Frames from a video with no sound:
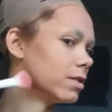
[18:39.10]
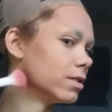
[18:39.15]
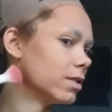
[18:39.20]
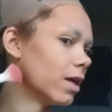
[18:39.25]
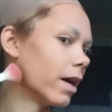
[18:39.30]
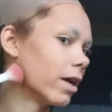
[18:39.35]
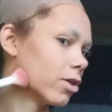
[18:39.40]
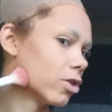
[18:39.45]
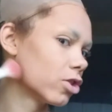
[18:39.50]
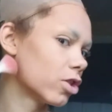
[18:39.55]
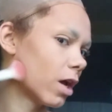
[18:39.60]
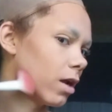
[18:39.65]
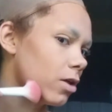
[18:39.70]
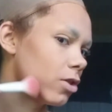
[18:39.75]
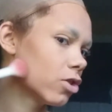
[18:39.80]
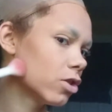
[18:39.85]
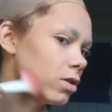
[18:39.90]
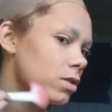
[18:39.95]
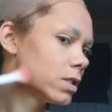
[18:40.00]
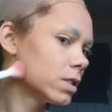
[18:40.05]
design
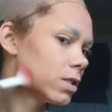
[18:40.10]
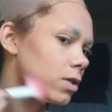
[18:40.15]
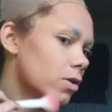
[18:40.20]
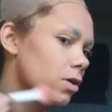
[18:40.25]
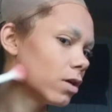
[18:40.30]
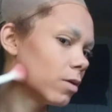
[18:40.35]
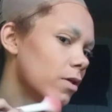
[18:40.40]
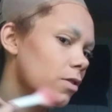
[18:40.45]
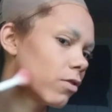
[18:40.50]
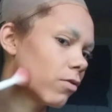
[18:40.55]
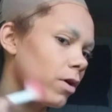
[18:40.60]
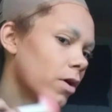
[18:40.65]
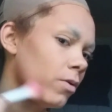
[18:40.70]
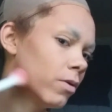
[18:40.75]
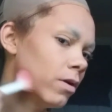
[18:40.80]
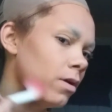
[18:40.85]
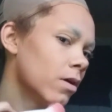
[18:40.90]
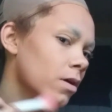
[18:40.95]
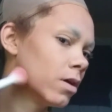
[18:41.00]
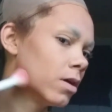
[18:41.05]
challenges they're going to be
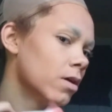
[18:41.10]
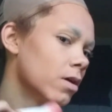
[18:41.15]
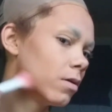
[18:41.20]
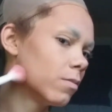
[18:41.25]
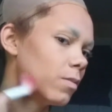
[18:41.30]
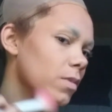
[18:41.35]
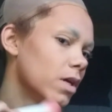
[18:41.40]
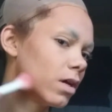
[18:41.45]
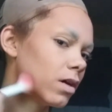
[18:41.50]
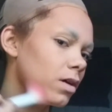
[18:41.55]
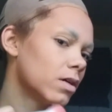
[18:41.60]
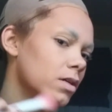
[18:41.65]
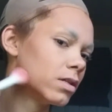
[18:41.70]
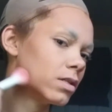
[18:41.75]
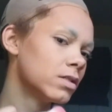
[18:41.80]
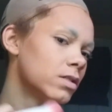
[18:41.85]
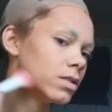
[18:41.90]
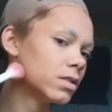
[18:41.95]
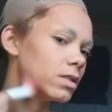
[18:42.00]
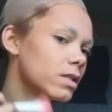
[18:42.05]
thrown
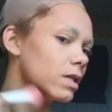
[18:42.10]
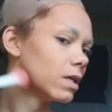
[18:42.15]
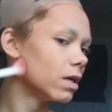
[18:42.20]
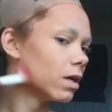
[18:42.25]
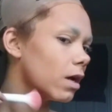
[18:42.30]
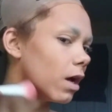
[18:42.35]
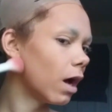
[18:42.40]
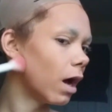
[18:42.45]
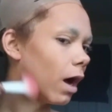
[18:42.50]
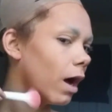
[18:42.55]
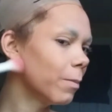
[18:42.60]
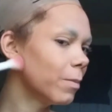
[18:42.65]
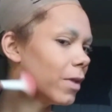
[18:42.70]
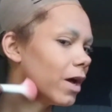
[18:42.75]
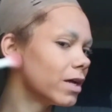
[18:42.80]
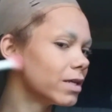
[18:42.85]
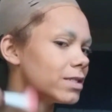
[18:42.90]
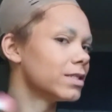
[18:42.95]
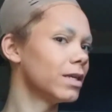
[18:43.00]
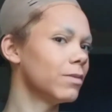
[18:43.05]
because
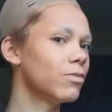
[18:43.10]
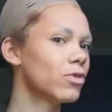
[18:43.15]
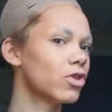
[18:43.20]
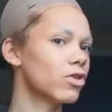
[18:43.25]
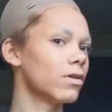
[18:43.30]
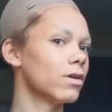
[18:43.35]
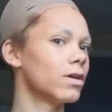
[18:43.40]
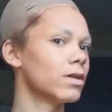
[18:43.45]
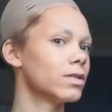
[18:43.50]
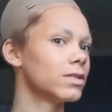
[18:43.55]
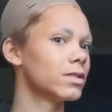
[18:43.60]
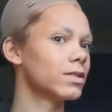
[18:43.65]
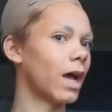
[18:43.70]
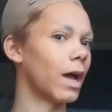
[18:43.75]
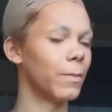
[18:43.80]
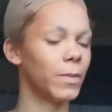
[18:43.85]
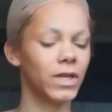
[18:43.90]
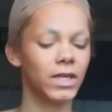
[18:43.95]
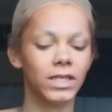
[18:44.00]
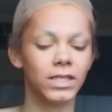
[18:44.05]
I'm a
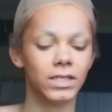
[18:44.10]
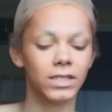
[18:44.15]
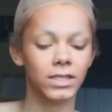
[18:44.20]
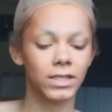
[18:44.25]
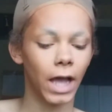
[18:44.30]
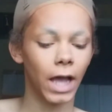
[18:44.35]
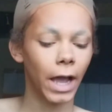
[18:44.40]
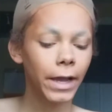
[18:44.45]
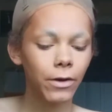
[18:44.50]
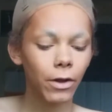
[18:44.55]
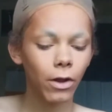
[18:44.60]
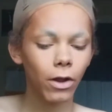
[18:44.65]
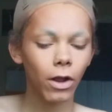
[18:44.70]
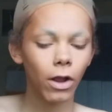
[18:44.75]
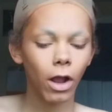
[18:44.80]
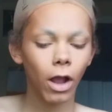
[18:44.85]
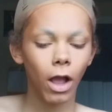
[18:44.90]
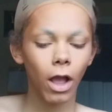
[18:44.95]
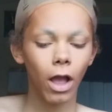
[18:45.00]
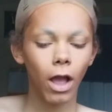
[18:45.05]
seamstress. I'm a
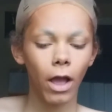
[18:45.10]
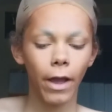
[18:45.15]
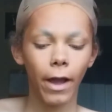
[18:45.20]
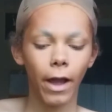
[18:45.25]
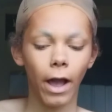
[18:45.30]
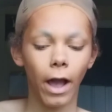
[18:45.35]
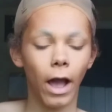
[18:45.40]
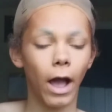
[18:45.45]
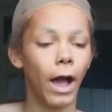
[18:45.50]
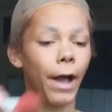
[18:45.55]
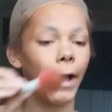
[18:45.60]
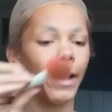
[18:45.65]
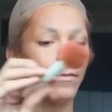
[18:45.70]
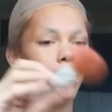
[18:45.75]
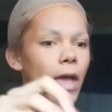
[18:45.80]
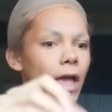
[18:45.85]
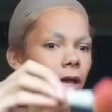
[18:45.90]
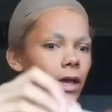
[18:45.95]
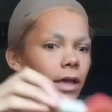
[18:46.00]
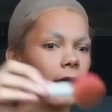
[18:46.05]
designer.
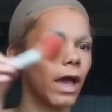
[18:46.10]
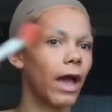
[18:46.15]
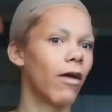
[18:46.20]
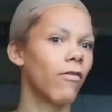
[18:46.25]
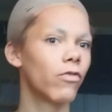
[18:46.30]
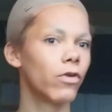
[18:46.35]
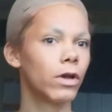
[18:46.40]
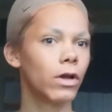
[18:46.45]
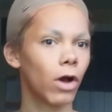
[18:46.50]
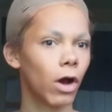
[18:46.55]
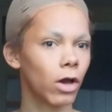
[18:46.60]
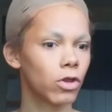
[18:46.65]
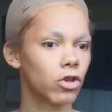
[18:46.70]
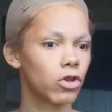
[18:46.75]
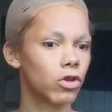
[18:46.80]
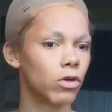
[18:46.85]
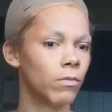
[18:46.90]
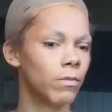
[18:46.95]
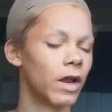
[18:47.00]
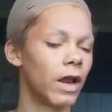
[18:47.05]
I make every
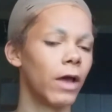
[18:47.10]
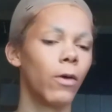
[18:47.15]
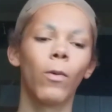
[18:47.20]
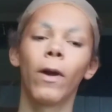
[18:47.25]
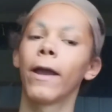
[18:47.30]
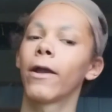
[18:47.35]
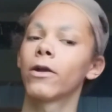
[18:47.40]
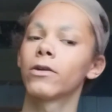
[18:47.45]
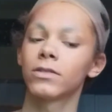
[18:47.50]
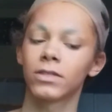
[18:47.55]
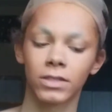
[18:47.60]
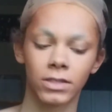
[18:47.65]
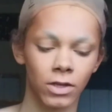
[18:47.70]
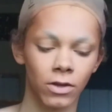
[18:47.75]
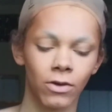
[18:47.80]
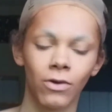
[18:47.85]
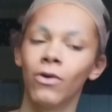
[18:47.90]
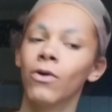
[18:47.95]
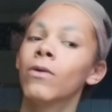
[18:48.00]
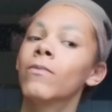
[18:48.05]
costume that I wear.
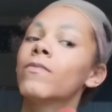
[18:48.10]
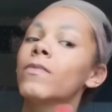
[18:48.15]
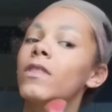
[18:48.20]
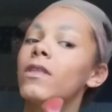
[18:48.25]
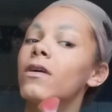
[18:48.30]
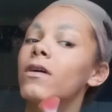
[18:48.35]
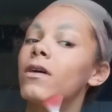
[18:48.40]
So